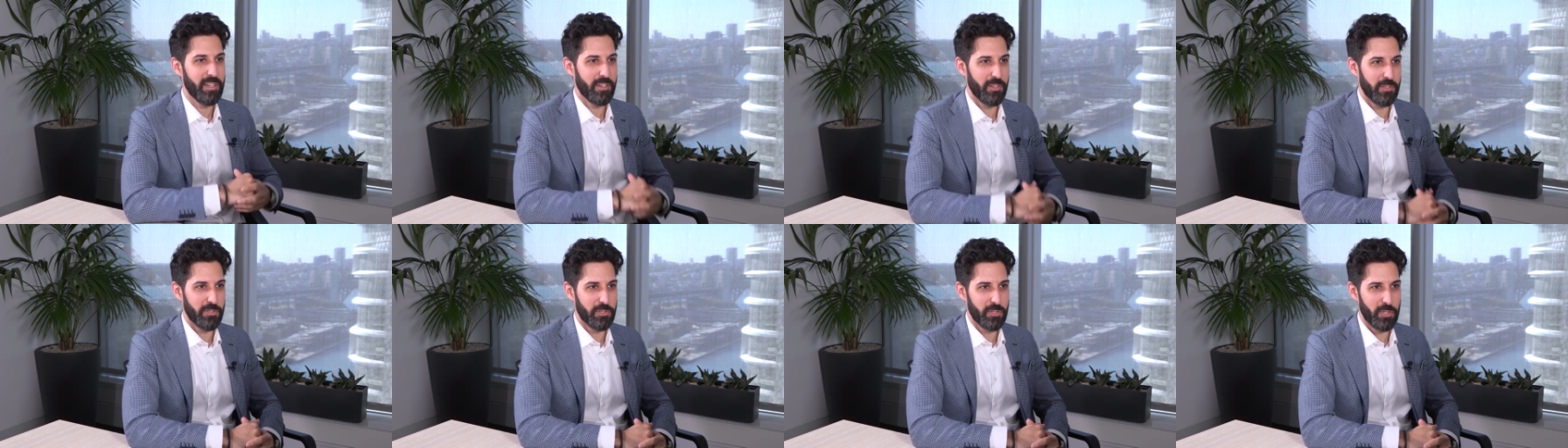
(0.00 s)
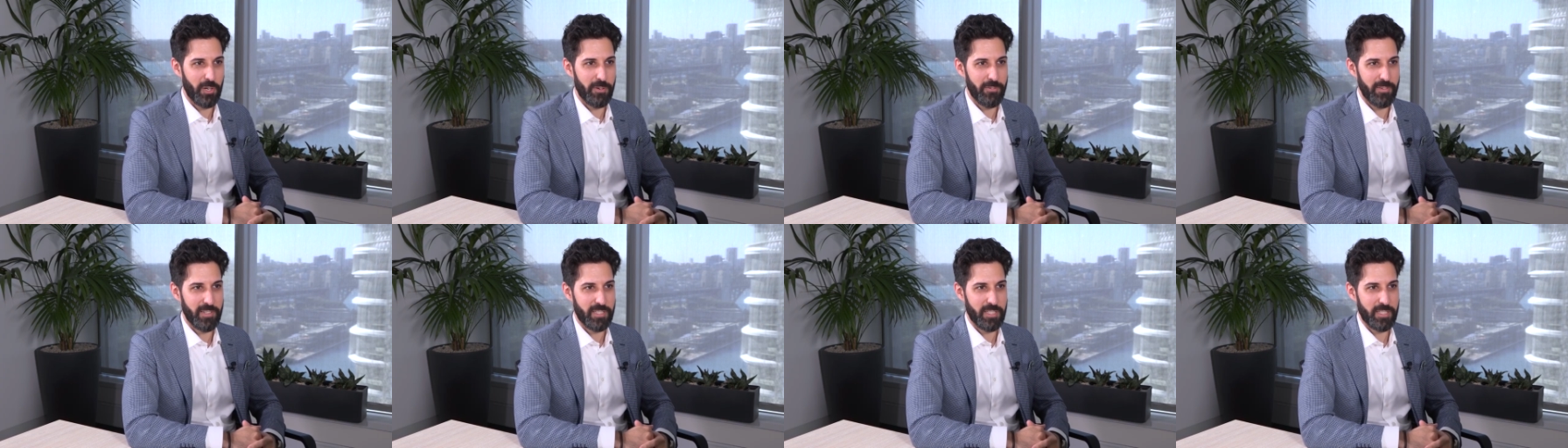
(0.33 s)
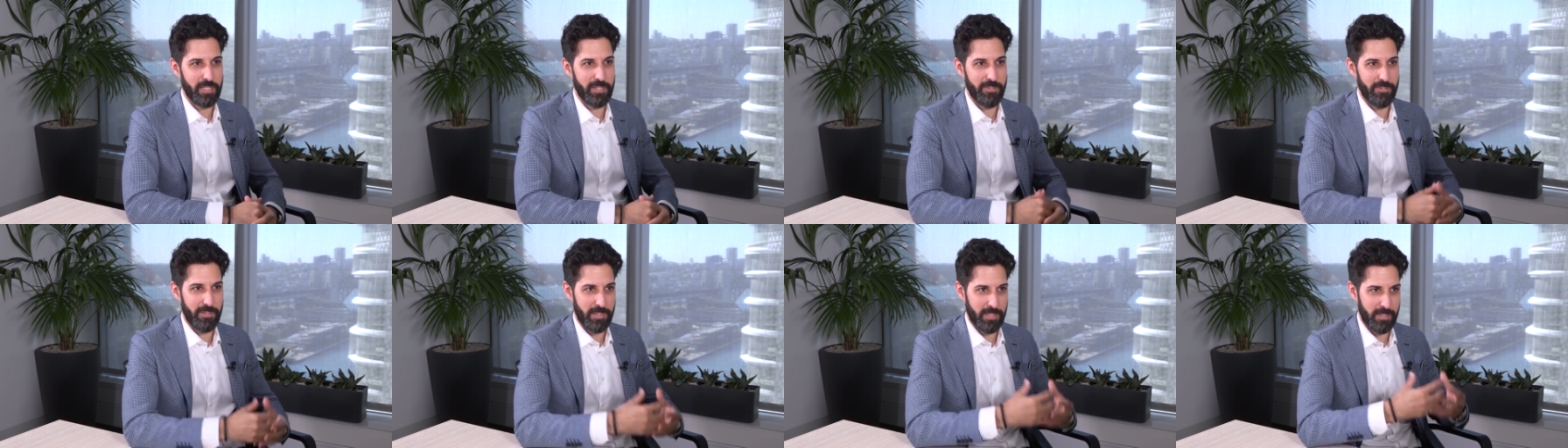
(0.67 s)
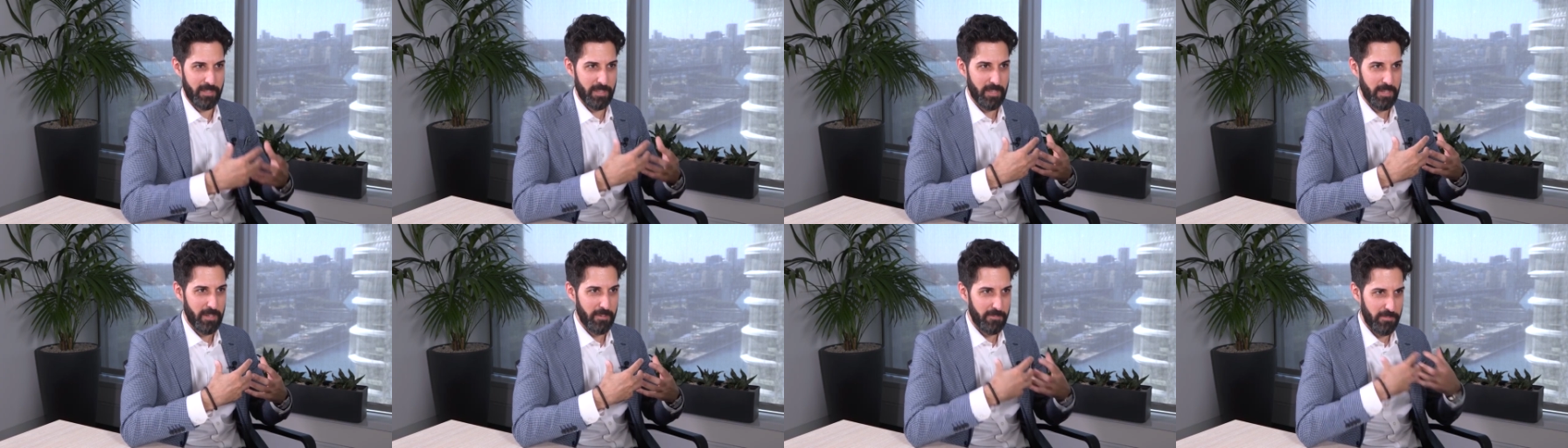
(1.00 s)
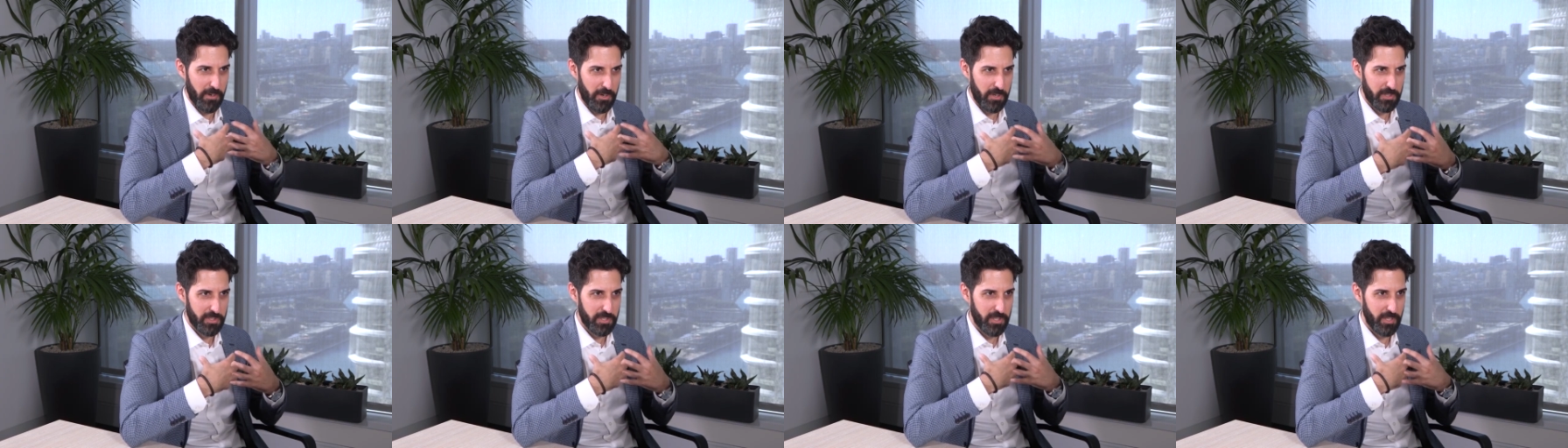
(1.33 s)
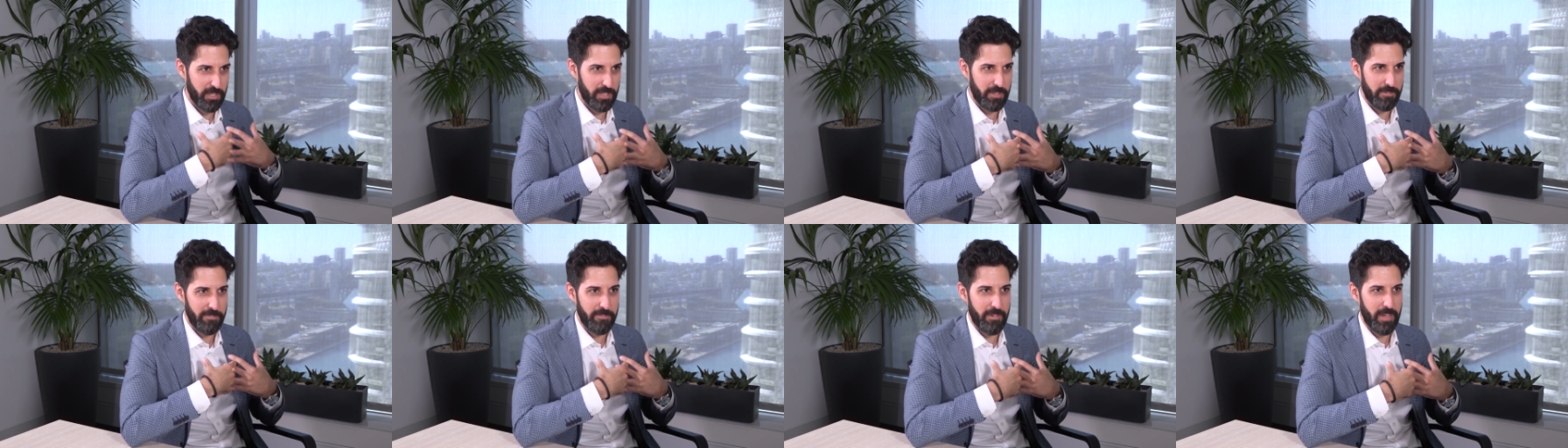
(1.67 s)
conservative and focus
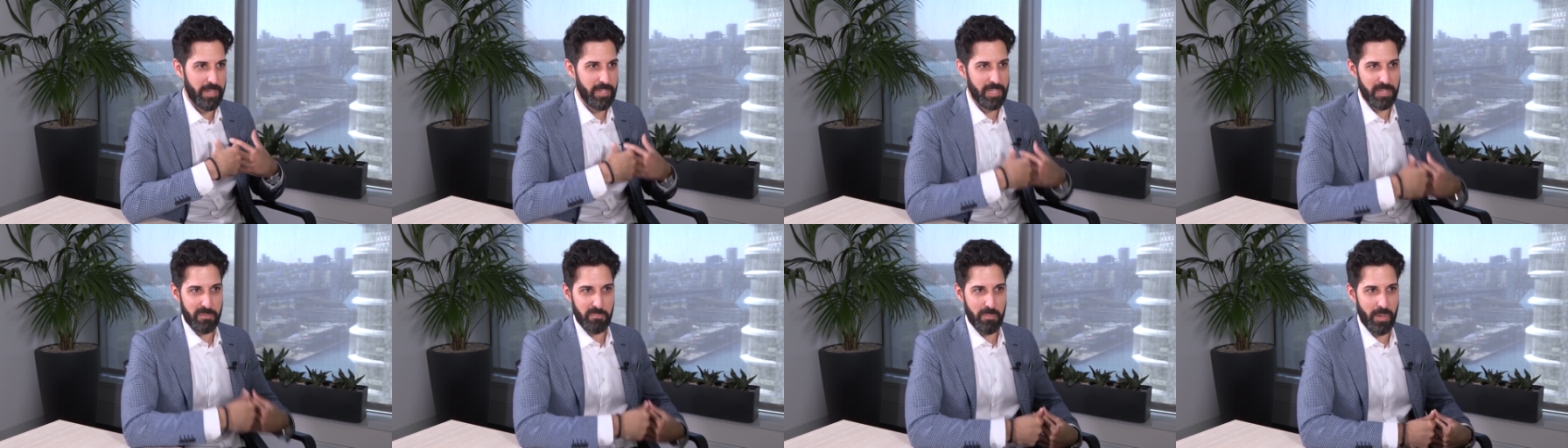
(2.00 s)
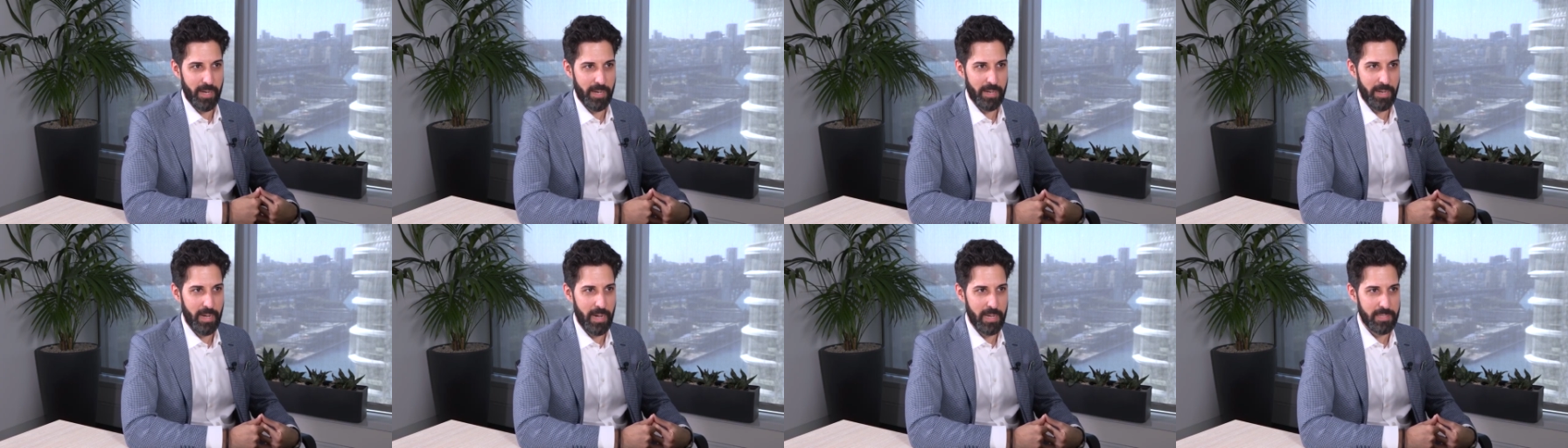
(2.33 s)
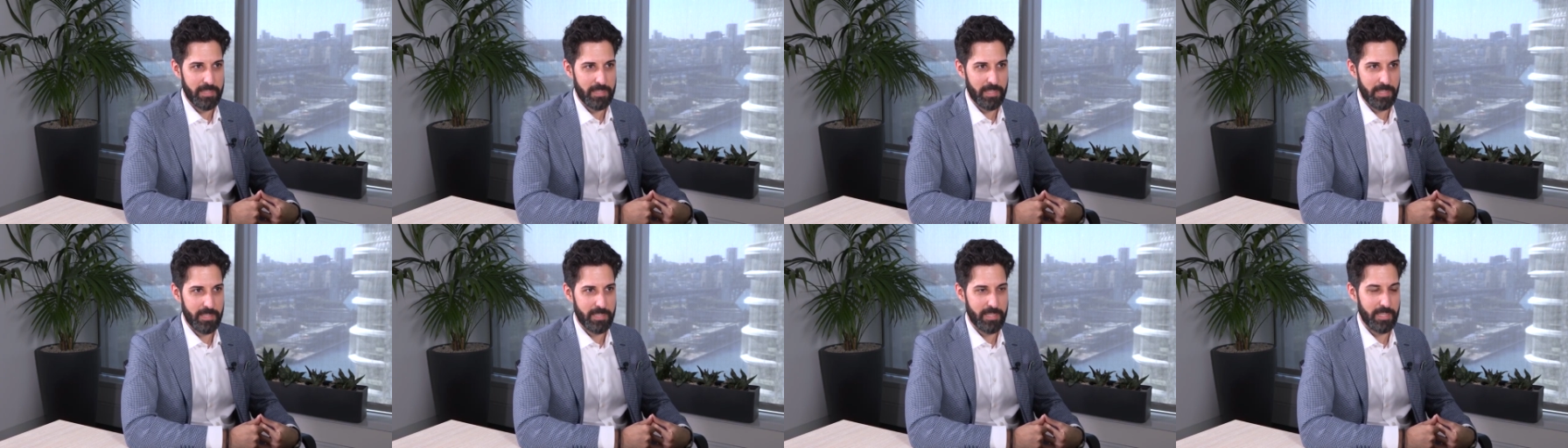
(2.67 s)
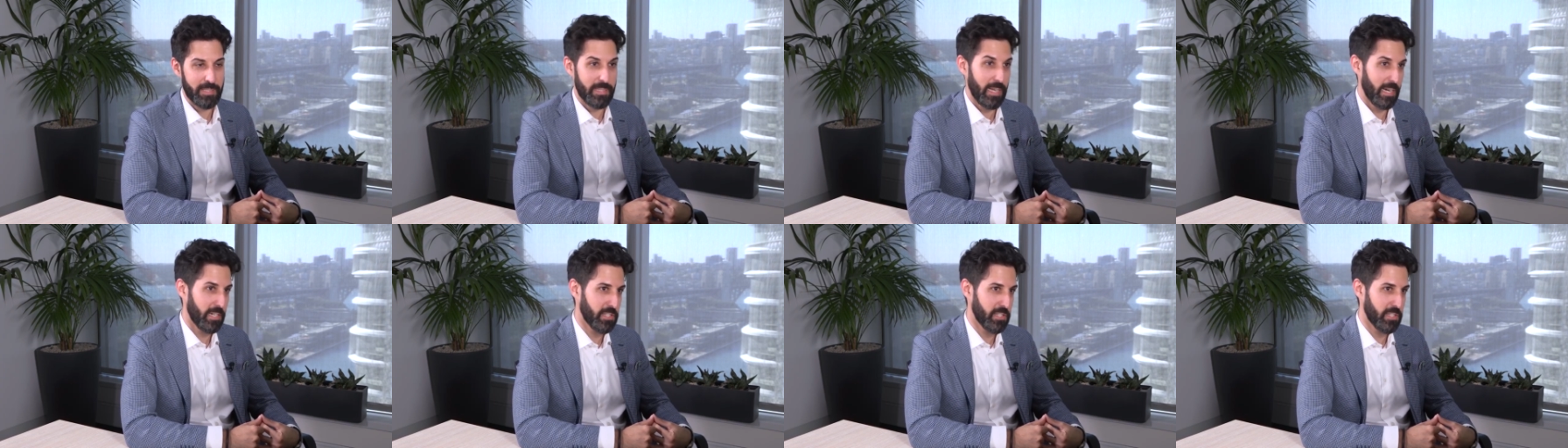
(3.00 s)
on defending my assets has